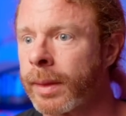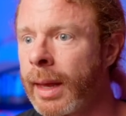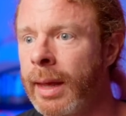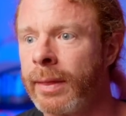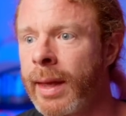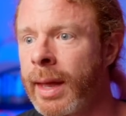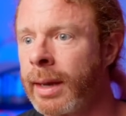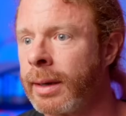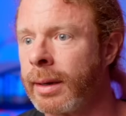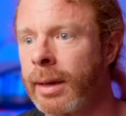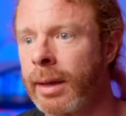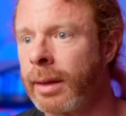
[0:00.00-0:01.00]
And
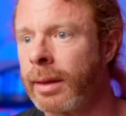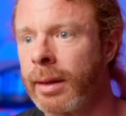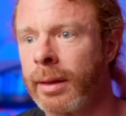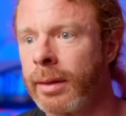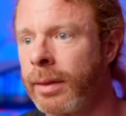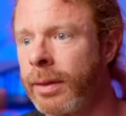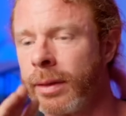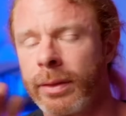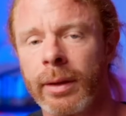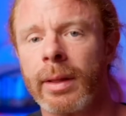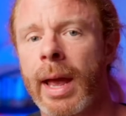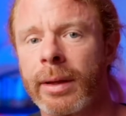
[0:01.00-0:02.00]
then
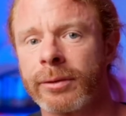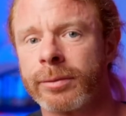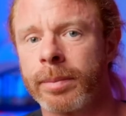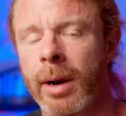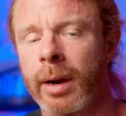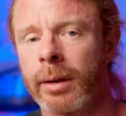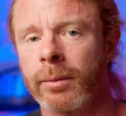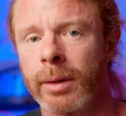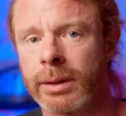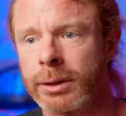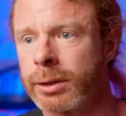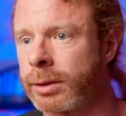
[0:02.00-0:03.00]
the last part,
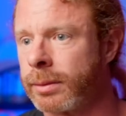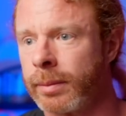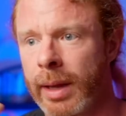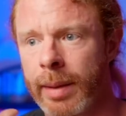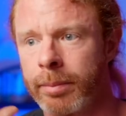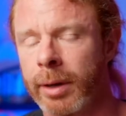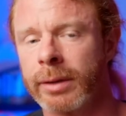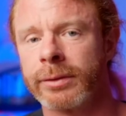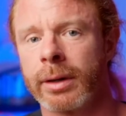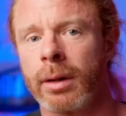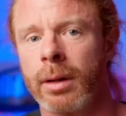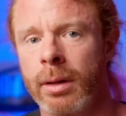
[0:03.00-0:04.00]
which it
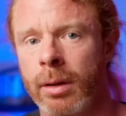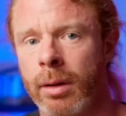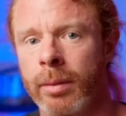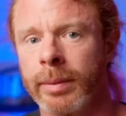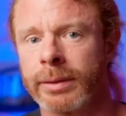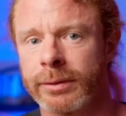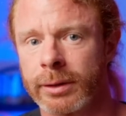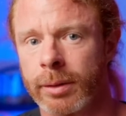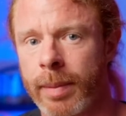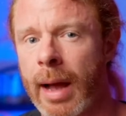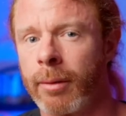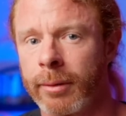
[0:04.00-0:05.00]
brings it all home in such
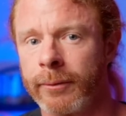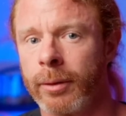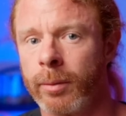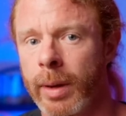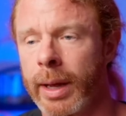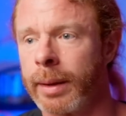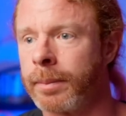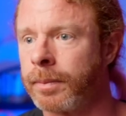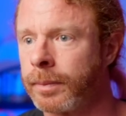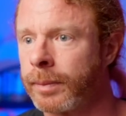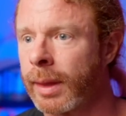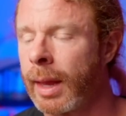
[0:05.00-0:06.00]
a powerful way.
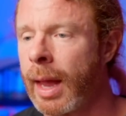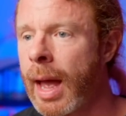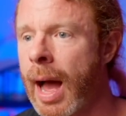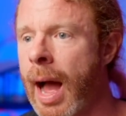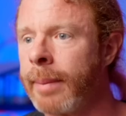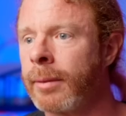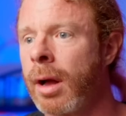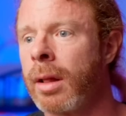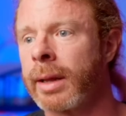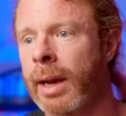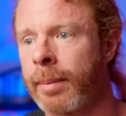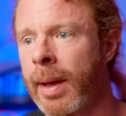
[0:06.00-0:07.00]
I'm
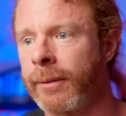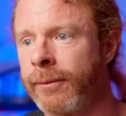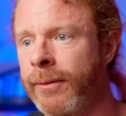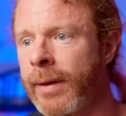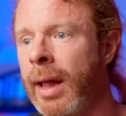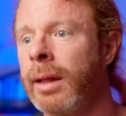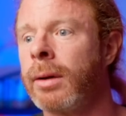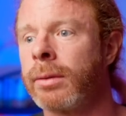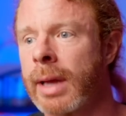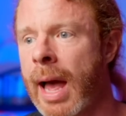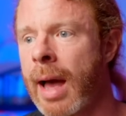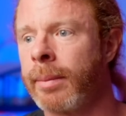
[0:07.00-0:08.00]
calling on my fellow
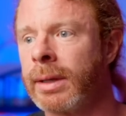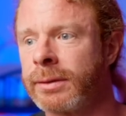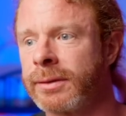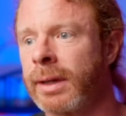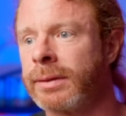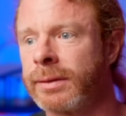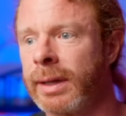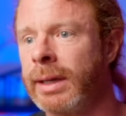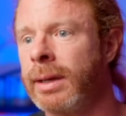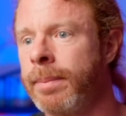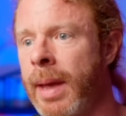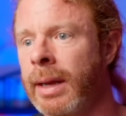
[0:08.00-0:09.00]
common sense,
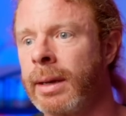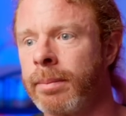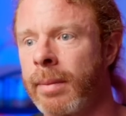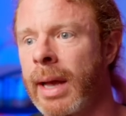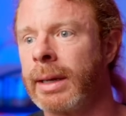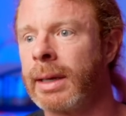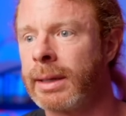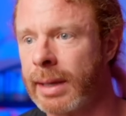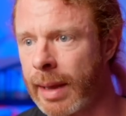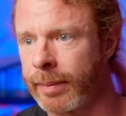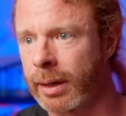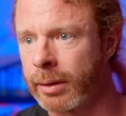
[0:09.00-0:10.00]
independent minded
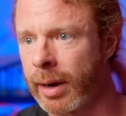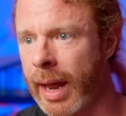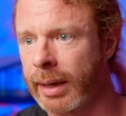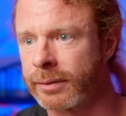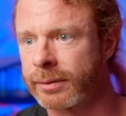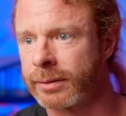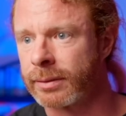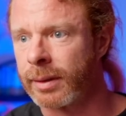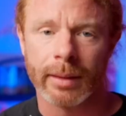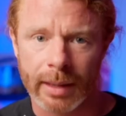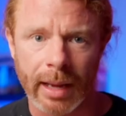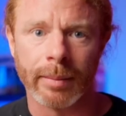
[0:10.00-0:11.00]
Democrats,
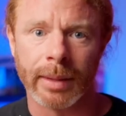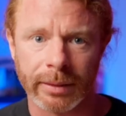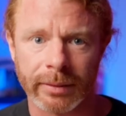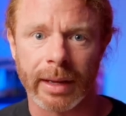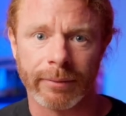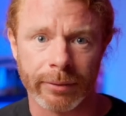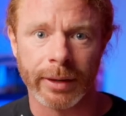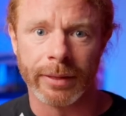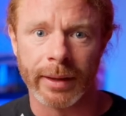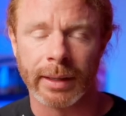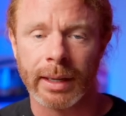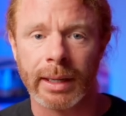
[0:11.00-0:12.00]
kind of means like free
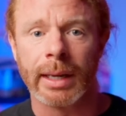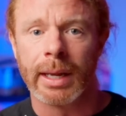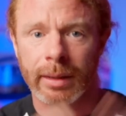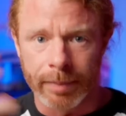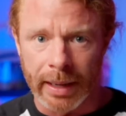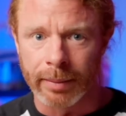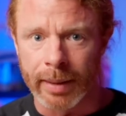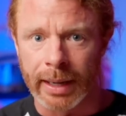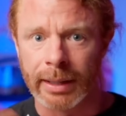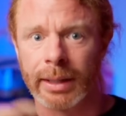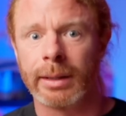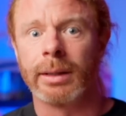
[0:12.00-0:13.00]
thinking, independent
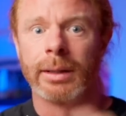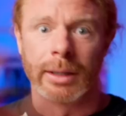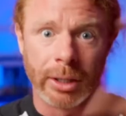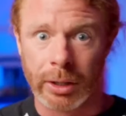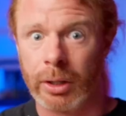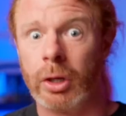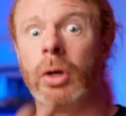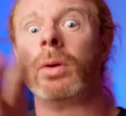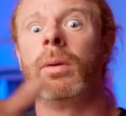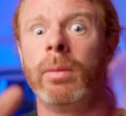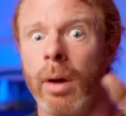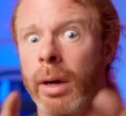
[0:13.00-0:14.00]
minded
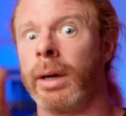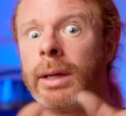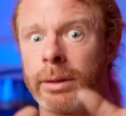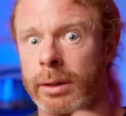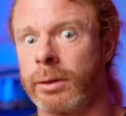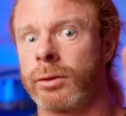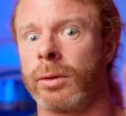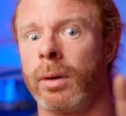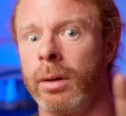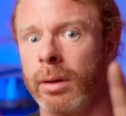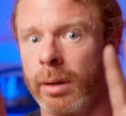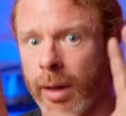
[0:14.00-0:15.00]
you are in
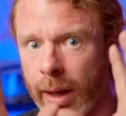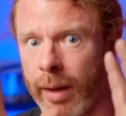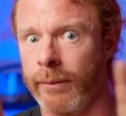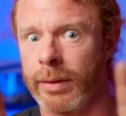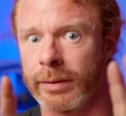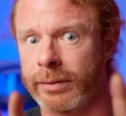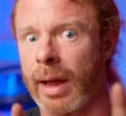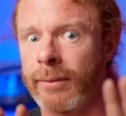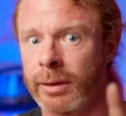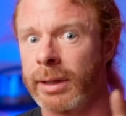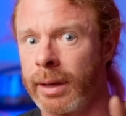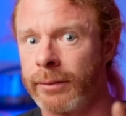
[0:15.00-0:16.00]
control of the
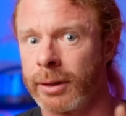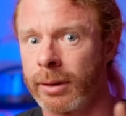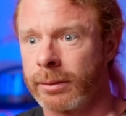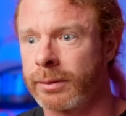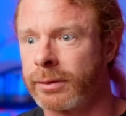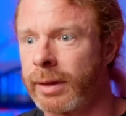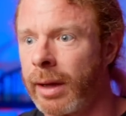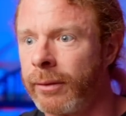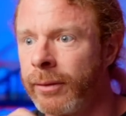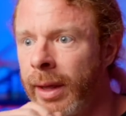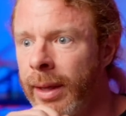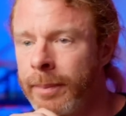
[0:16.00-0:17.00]
sovereignty of your own
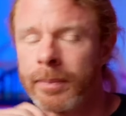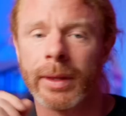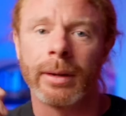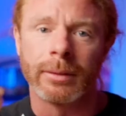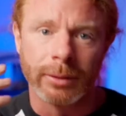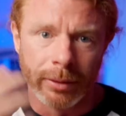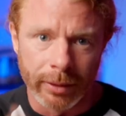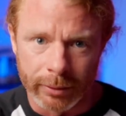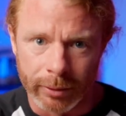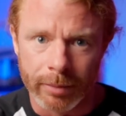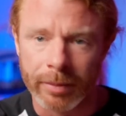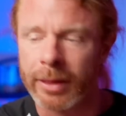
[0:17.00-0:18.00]
self. You don't do the
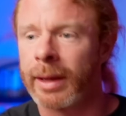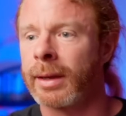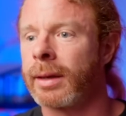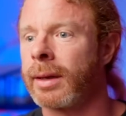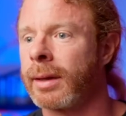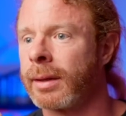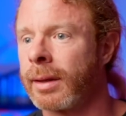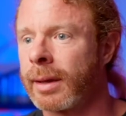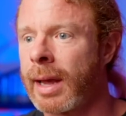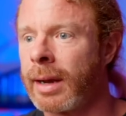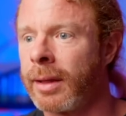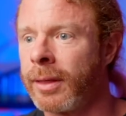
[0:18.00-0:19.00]
group think
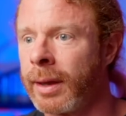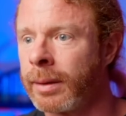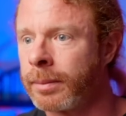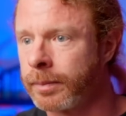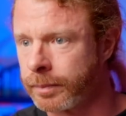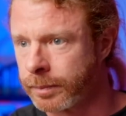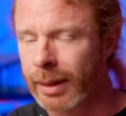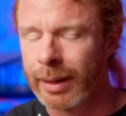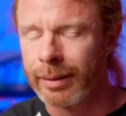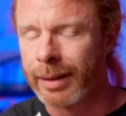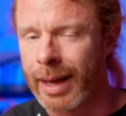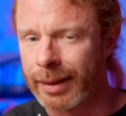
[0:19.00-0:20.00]
kind of thing.
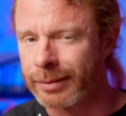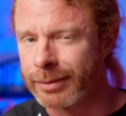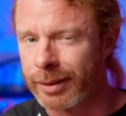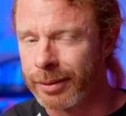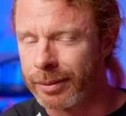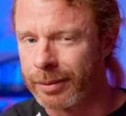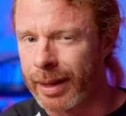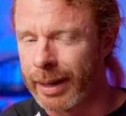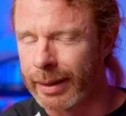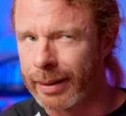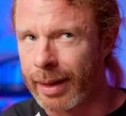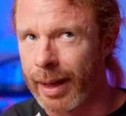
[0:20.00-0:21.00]
You're not so
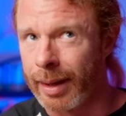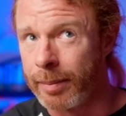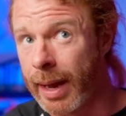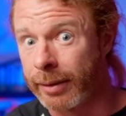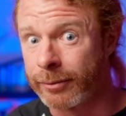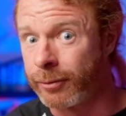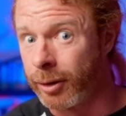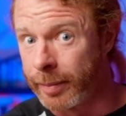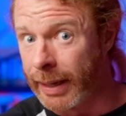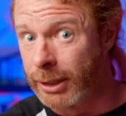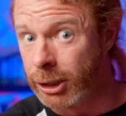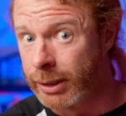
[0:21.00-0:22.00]
like uh, mass
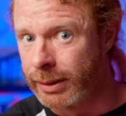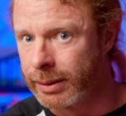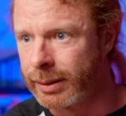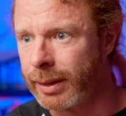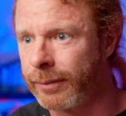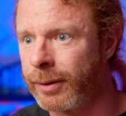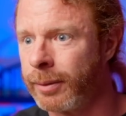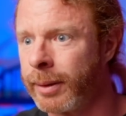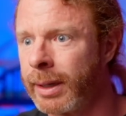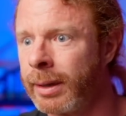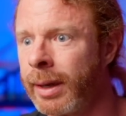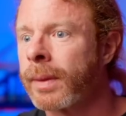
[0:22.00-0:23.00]
formationed, if you
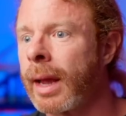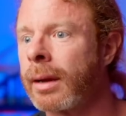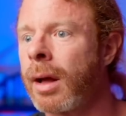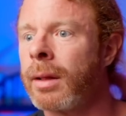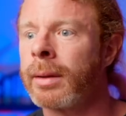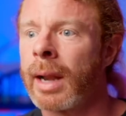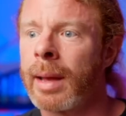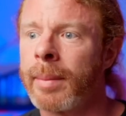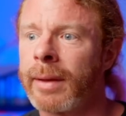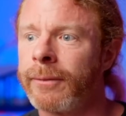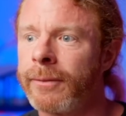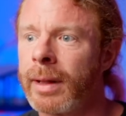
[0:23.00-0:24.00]
will. And calling on
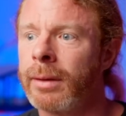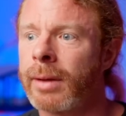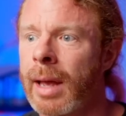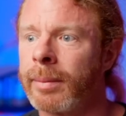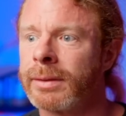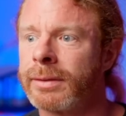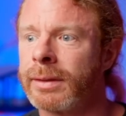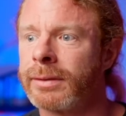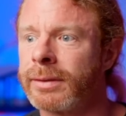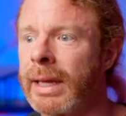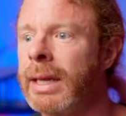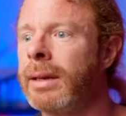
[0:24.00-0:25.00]
my fellow common
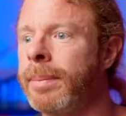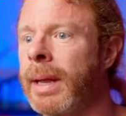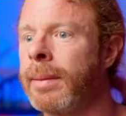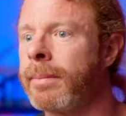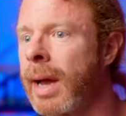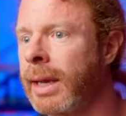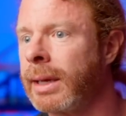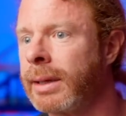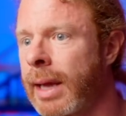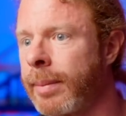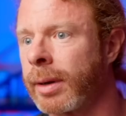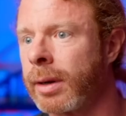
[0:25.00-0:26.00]
sense, independent minded
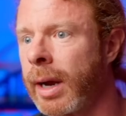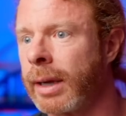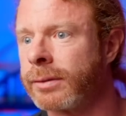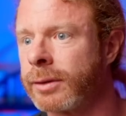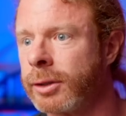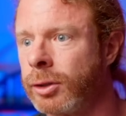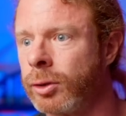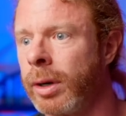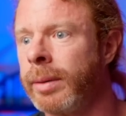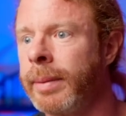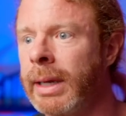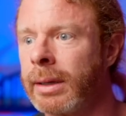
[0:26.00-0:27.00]
Democrats to
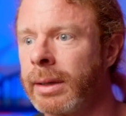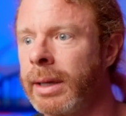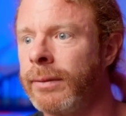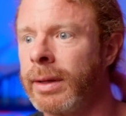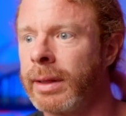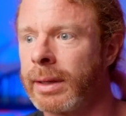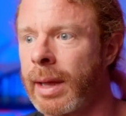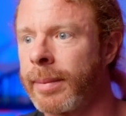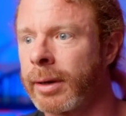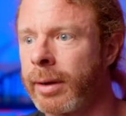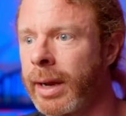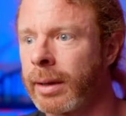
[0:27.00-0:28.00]
join me in leaving the
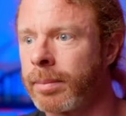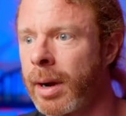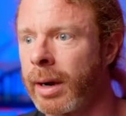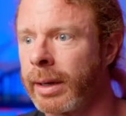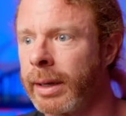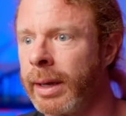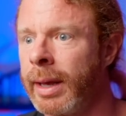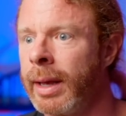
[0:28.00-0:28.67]
Democratic Party.